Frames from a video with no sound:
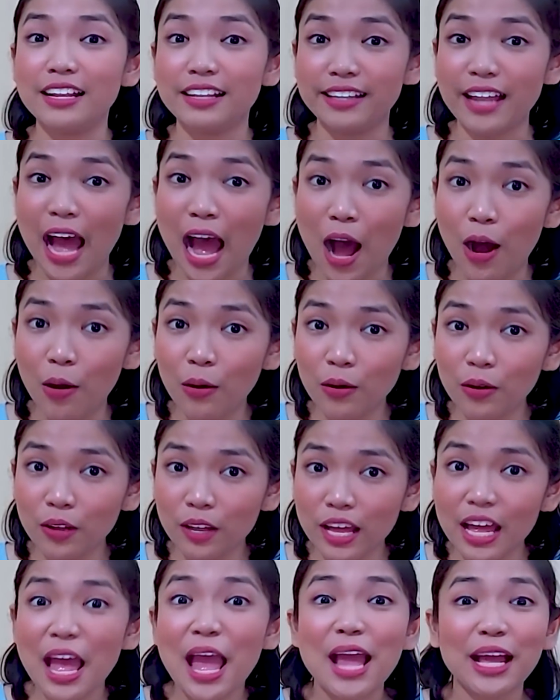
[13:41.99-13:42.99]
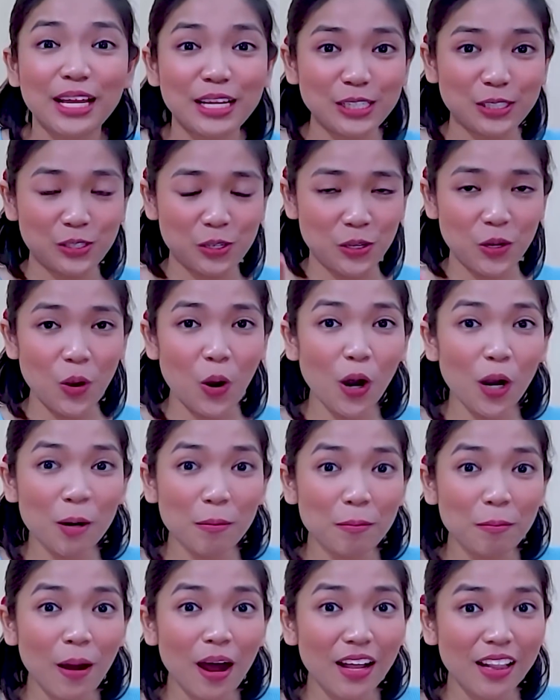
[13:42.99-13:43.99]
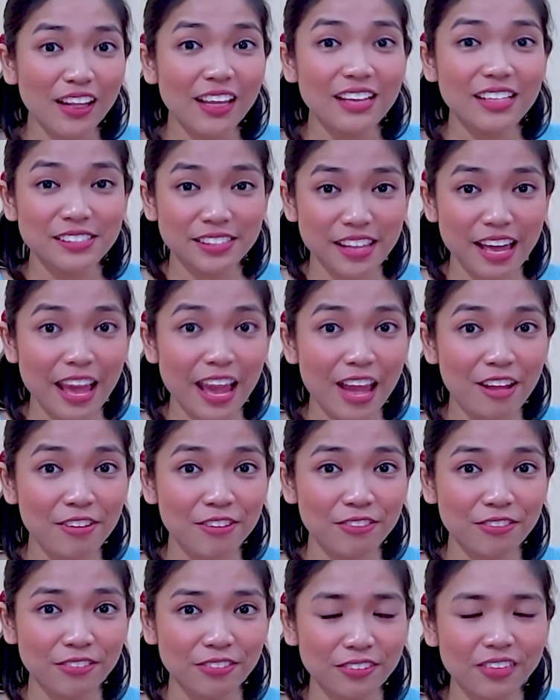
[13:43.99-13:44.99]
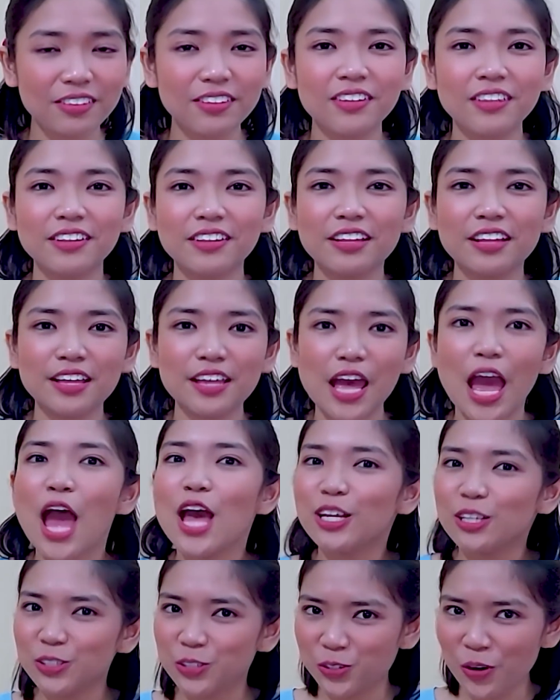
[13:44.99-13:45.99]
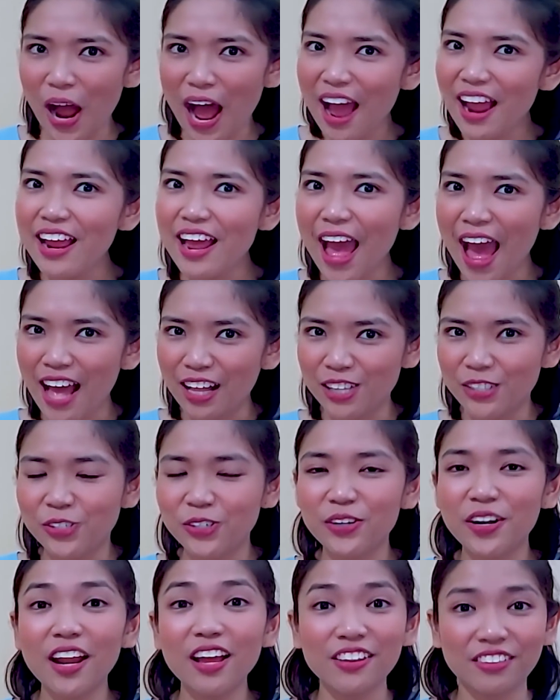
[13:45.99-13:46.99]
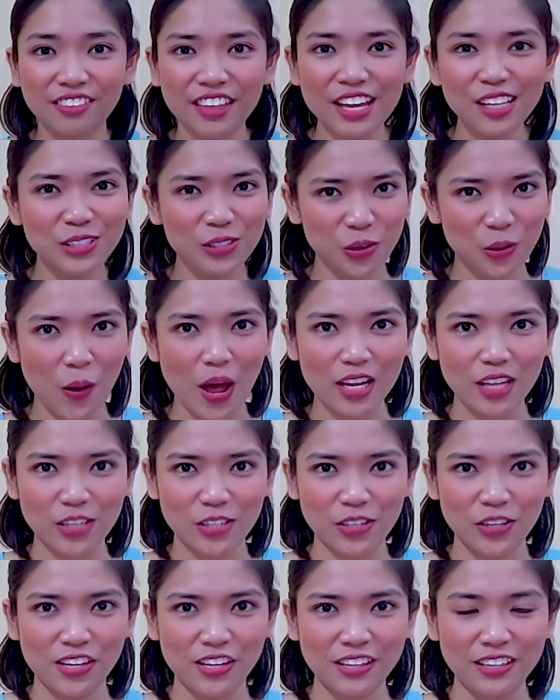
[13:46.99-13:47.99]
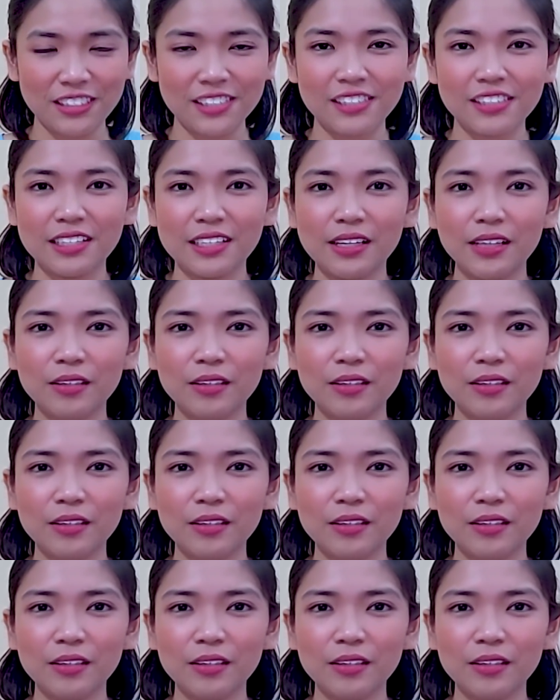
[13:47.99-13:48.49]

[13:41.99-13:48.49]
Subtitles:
Now, is your body safe? Try answering these questions.